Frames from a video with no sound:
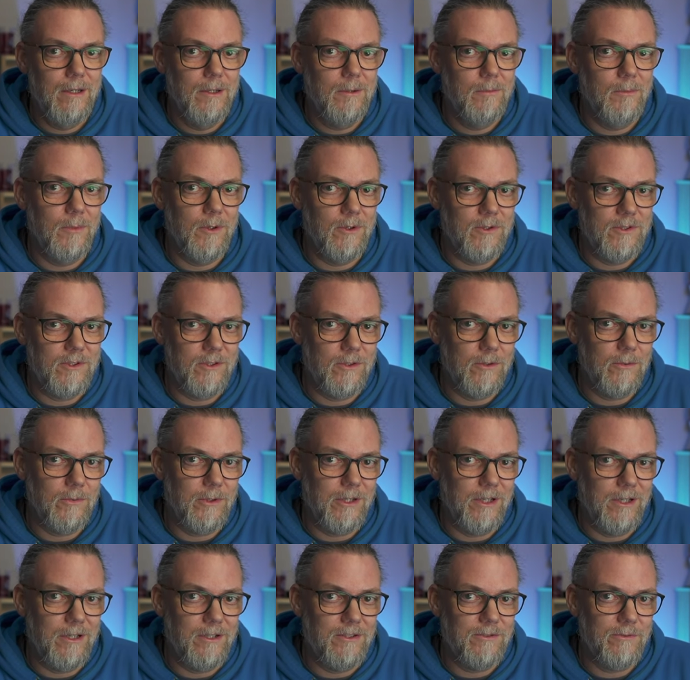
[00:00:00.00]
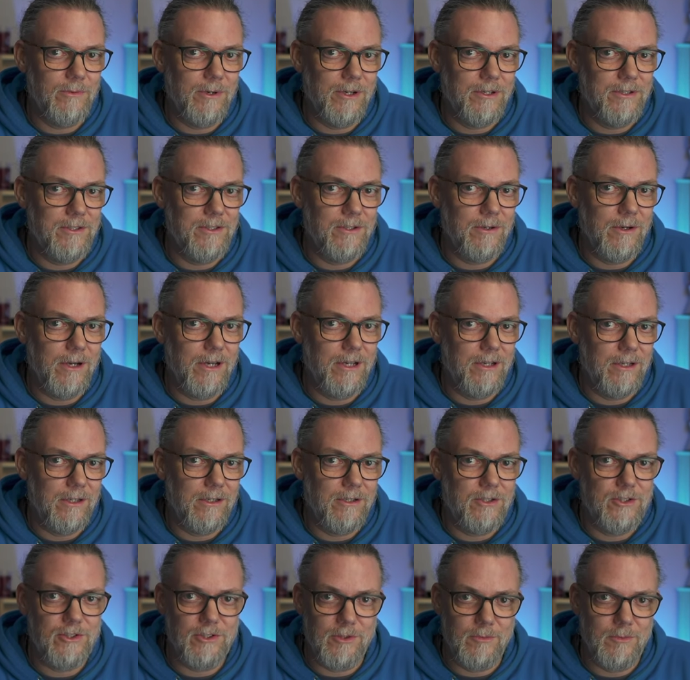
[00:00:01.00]
most of the week as well, so I
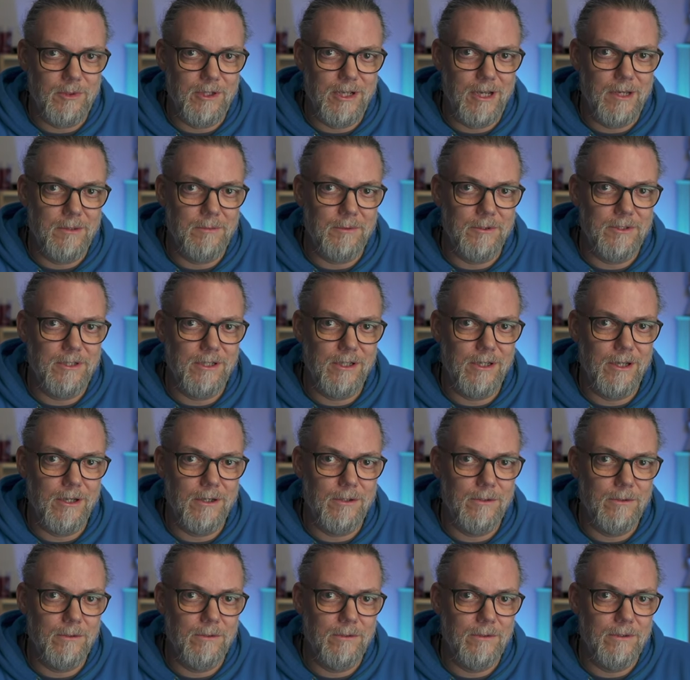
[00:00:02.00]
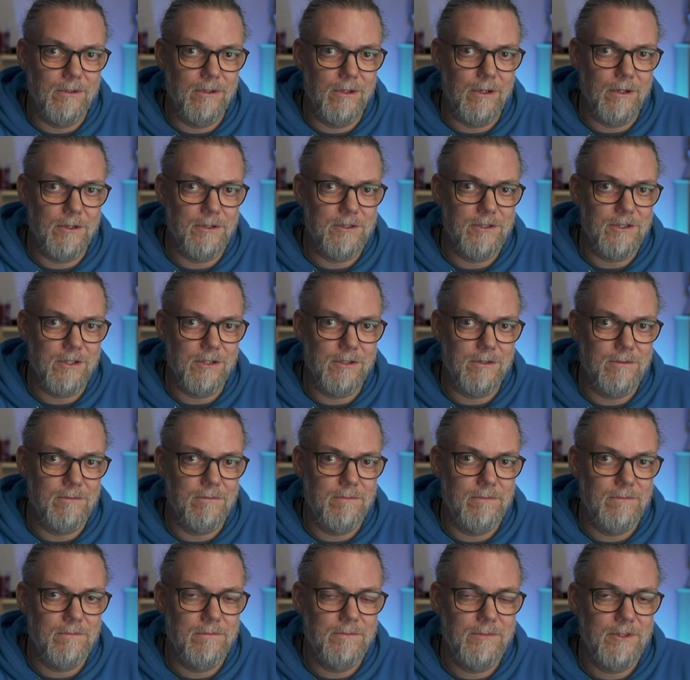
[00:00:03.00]
should be able to go also.
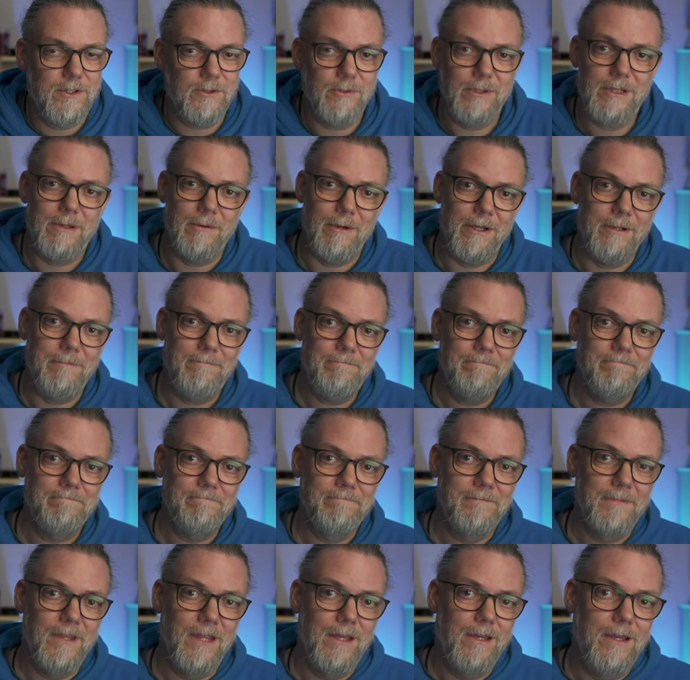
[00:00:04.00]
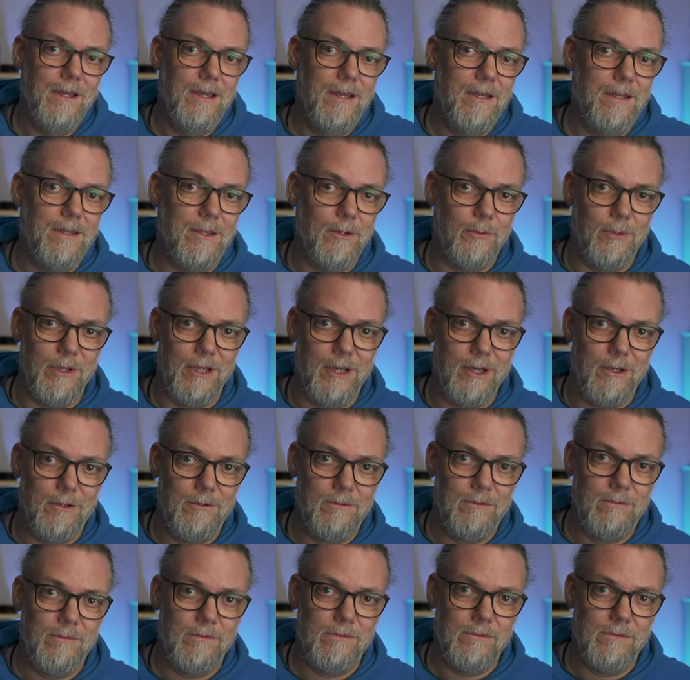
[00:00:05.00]
So anyway, there we go.